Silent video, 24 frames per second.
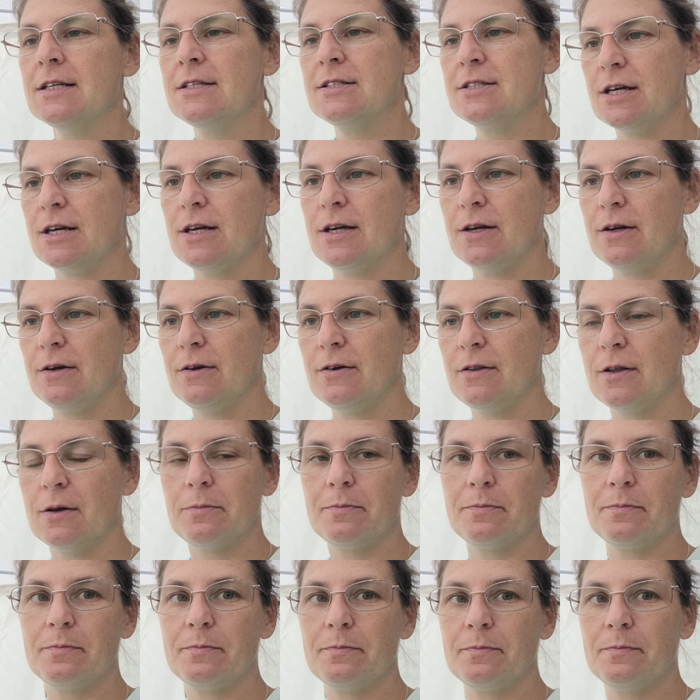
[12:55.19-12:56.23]
do the
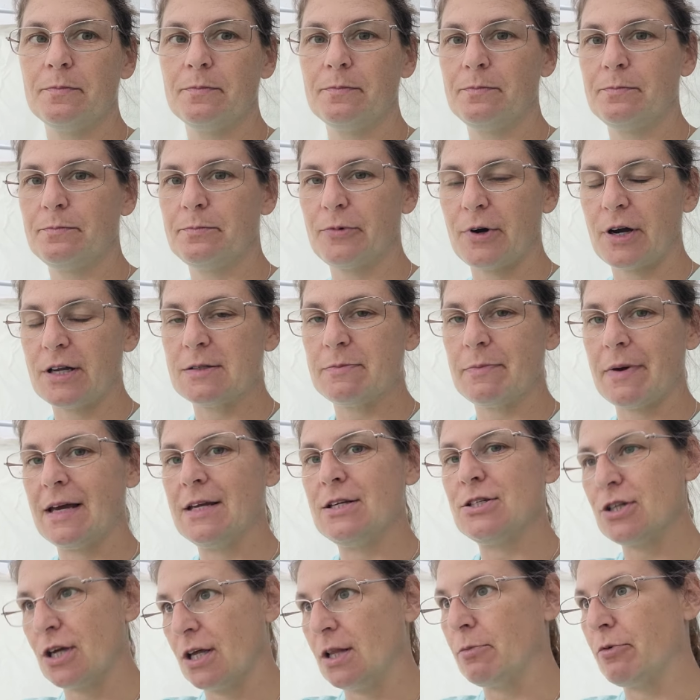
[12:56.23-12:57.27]

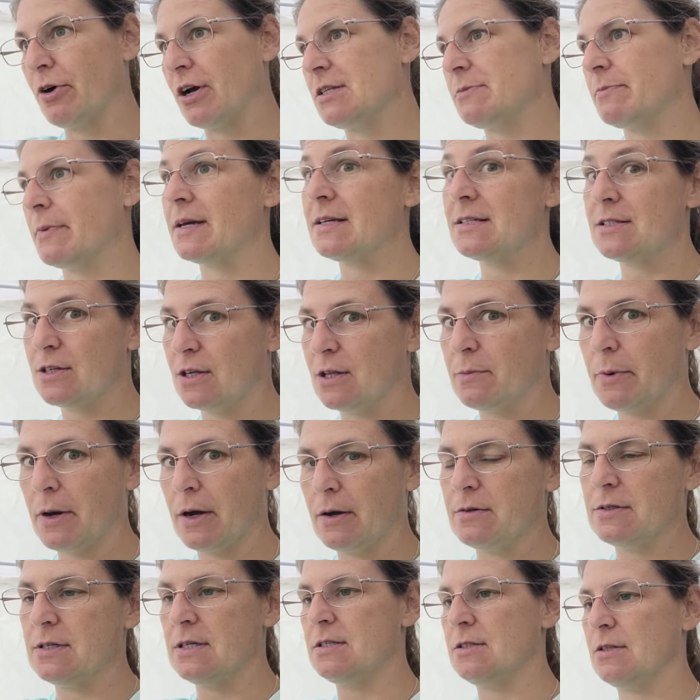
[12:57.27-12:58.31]
bridesmaids, show you the bridesmaids, do the
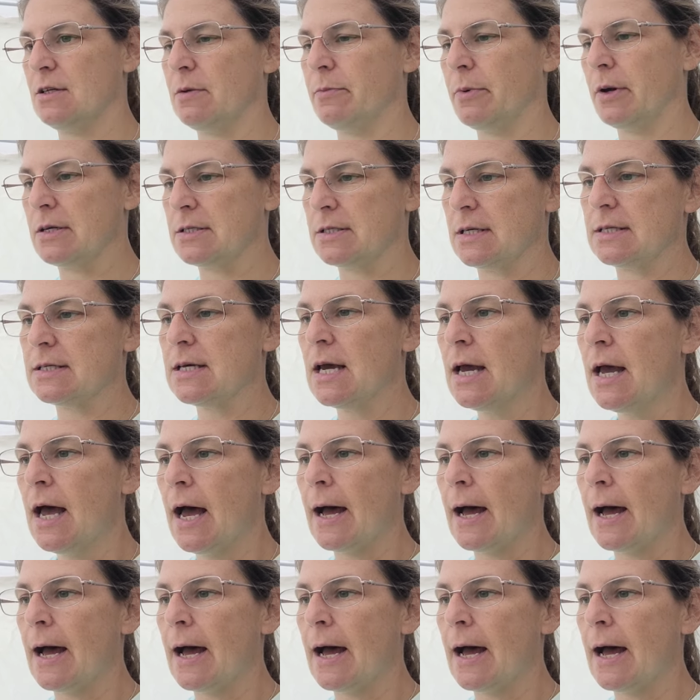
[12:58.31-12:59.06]
posies, do the posies.